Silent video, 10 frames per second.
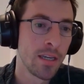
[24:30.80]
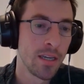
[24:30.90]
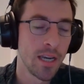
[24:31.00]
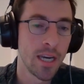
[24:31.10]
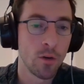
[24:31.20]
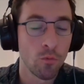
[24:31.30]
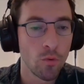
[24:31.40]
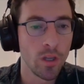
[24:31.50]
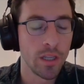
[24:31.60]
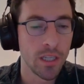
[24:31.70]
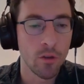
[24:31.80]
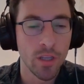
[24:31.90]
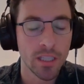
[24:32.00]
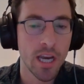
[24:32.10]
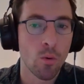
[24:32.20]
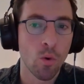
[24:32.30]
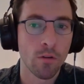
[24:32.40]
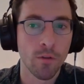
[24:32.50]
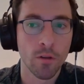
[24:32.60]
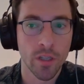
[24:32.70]
Right. And it really, you know, these kind of
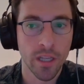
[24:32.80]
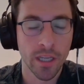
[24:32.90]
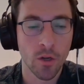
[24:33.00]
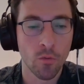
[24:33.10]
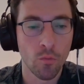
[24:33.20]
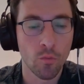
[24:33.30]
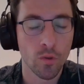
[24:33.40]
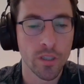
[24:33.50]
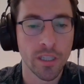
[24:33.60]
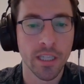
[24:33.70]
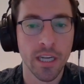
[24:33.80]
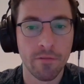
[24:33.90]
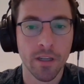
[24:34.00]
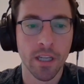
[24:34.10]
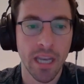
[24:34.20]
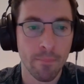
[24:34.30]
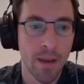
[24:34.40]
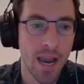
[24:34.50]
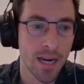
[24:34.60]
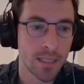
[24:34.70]
workflows I think can significantly
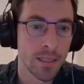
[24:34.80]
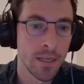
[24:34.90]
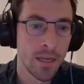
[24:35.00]
impact